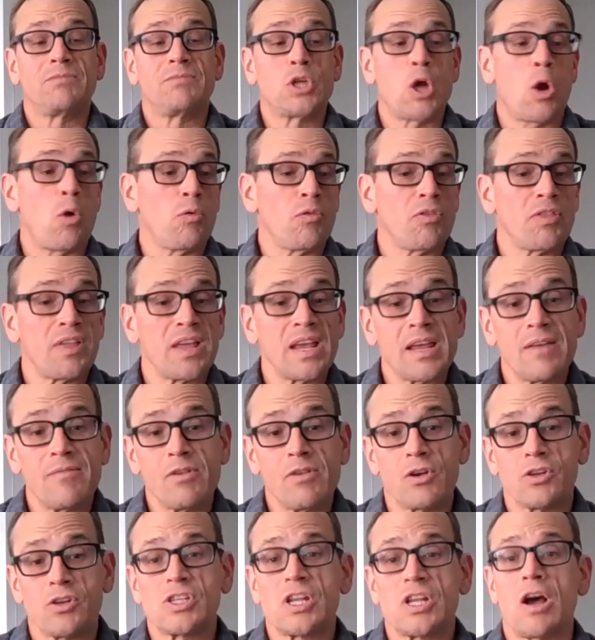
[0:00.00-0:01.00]
don't think of
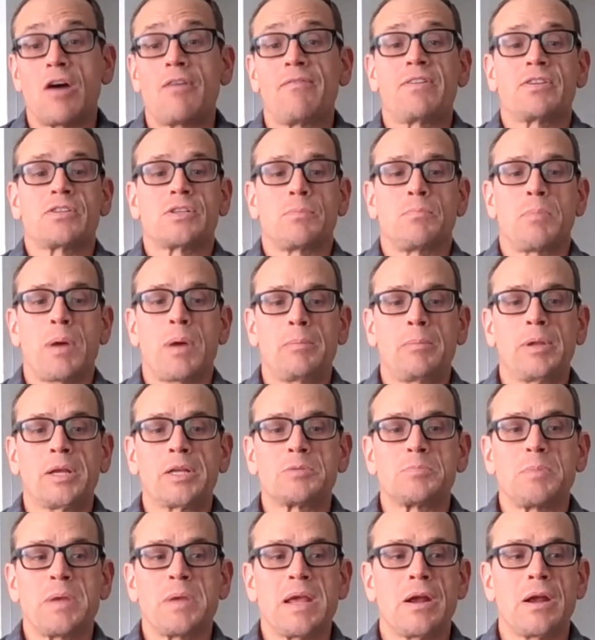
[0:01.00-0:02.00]
yourself as a public
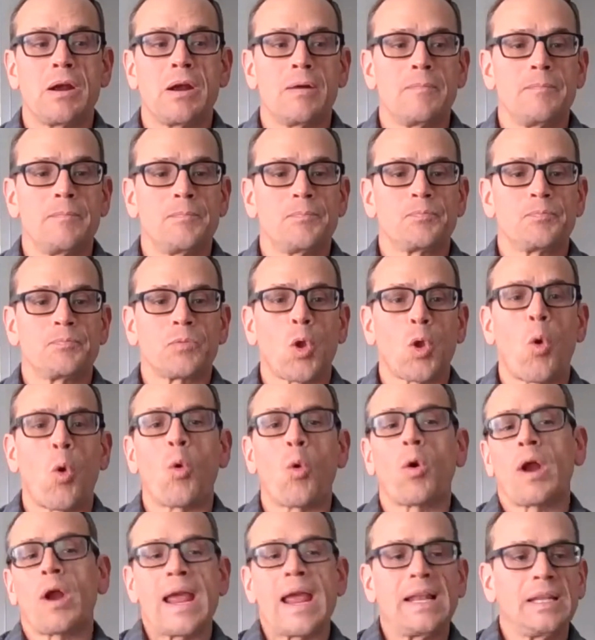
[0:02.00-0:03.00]
speaker
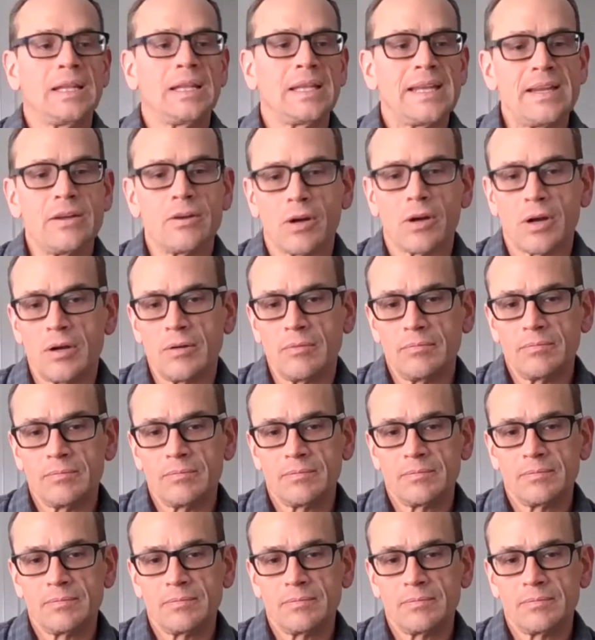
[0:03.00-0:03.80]
or a leader